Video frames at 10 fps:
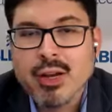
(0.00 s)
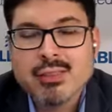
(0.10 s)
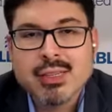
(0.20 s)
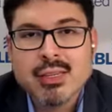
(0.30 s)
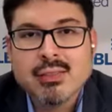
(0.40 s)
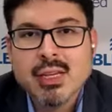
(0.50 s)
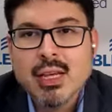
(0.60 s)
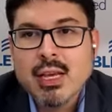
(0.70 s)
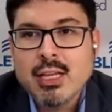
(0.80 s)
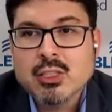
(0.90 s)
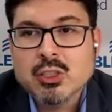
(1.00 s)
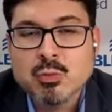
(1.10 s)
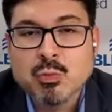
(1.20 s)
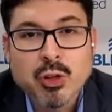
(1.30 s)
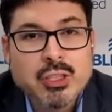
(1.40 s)
process. It's
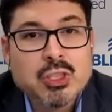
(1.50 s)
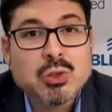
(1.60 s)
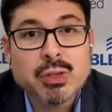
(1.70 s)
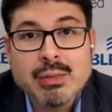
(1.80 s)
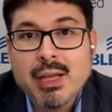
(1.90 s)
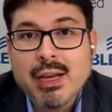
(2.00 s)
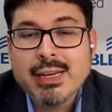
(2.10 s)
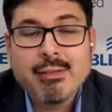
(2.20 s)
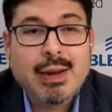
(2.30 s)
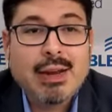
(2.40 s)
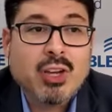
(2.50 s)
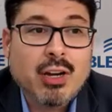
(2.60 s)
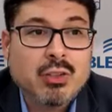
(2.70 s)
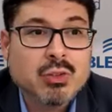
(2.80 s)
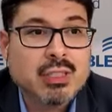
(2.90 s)
really streamlined. Everybody I've
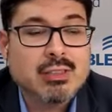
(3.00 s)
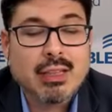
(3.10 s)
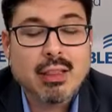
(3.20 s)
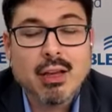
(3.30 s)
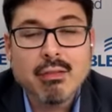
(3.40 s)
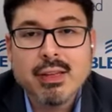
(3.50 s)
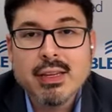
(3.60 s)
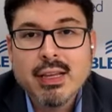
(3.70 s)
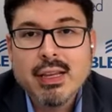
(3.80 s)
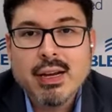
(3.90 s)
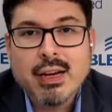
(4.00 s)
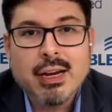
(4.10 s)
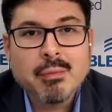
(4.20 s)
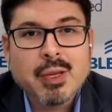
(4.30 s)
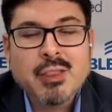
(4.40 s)
talked to says they love it.
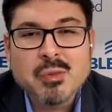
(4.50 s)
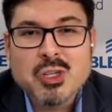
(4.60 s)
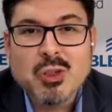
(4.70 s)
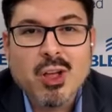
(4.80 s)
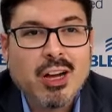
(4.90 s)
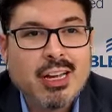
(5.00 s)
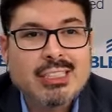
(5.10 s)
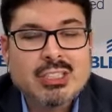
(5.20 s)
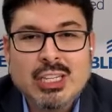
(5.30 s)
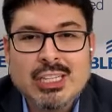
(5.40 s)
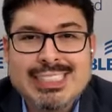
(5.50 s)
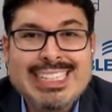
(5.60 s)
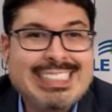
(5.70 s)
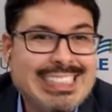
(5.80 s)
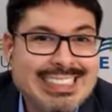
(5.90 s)
Um, and then when you log in, it's, it's
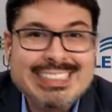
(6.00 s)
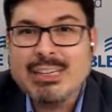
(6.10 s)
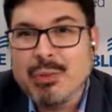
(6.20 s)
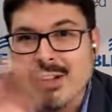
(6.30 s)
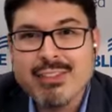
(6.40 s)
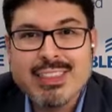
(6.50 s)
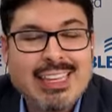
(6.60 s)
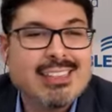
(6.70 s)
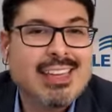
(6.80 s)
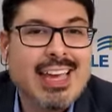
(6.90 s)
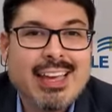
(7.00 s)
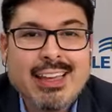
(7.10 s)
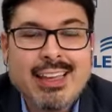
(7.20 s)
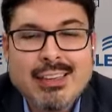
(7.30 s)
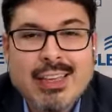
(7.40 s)
easy to see where everything's
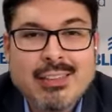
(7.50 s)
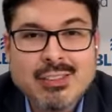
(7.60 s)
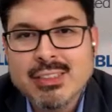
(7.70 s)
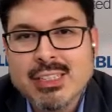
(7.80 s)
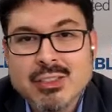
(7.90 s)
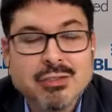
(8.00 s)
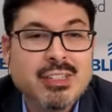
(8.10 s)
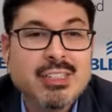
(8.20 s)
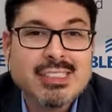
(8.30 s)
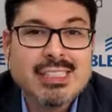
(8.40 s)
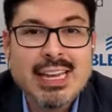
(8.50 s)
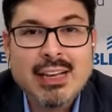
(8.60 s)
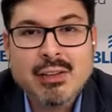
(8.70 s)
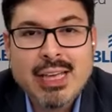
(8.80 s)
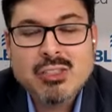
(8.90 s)
at and, and get your funds in and
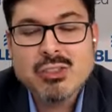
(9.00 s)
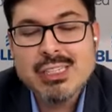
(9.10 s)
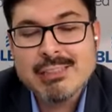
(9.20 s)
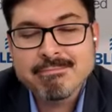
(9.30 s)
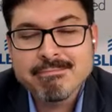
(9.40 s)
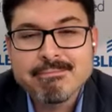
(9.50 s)
out as you need.